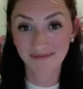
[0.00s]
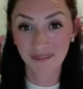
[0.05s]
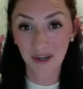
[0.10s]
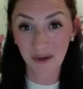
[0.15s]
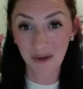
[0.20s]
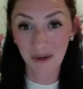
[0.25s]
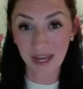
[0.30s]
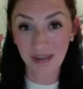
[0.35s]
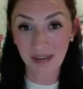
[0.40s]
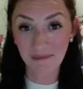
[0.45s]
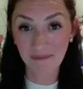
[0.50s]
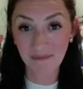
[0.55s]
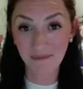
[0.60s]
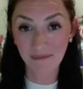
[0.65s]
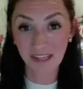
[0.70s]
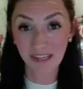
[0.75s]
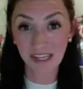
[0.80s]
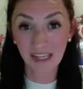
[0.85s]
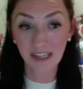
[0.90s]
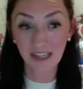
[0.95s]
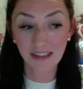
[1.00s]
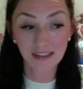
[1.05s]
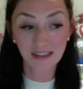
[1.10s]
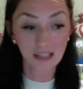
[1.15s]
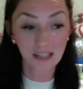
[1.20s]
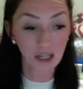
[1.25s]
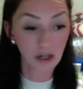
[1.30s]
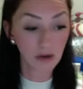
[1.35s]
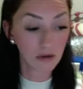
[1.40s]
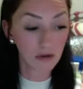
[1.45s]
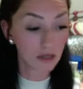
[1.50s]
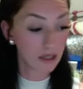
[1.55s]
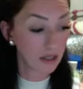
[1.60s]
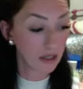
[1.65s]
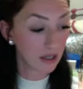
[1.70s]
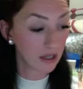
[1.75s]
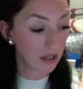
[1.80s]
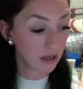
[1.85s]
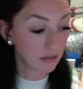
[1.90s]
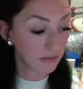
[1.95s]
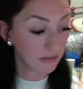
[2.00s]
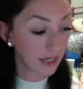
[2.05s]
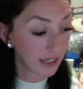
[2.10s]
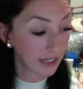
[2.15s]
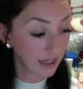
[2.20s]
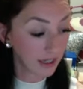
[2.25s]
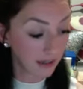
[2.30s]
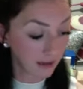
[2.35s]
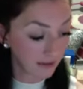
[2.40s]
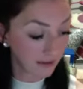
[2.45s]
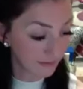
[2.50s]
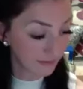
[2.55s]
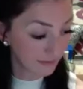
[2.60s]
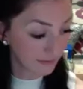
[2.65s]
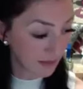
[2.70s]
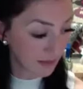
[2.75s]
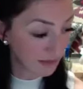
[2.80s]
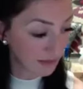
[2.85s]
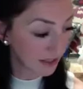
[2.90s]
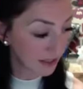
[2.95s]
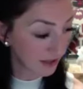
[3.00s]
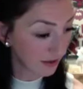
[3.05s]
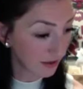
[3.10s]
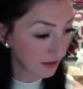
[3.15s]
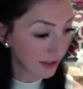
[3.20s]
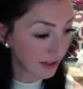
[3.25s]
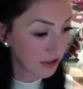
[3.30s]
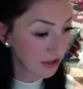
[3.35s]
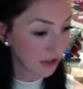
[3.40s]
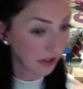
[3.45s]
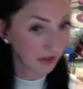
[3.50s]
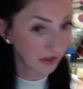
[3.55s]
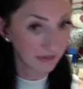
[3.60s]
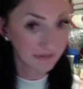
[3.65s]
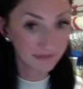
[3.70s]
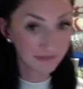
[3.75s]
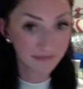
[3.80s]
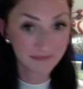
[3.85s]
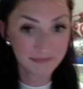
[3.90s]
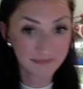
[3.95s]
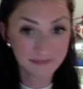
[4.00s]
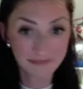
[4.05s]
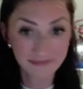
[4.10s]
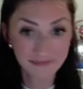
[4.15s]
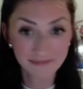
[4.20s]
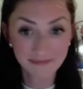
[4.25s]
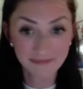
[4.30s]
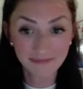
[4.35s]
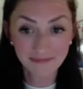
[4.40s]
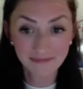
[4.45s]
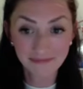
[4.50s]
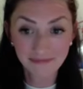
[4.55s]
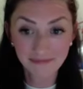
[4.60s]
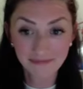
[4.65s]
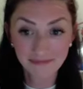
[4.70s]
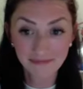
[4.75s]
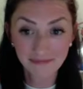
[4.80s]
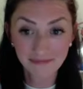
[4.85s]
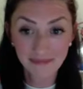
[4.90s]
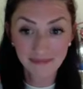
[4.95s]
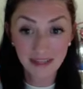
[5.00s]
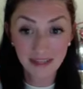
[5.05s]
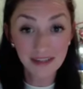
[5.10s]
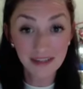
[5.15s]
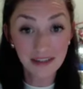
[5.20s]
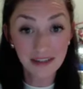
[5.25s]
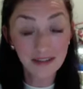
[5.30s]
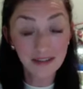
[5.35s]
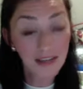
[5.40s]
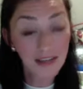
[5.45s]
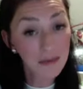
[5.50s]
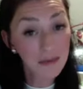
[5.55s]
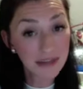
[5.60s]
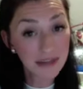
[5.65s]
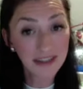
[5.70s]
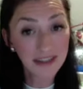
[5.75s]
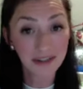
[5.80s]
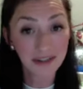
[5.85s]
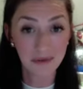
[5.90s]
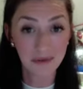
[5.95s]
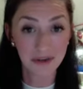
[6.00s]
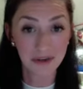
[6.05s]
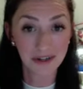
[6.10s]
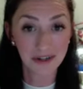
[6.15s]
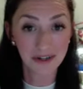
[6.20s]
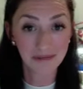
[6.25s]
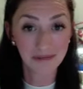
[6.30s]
Okay. So right here, I'm just going to go ahead and show you. This is hibiscus water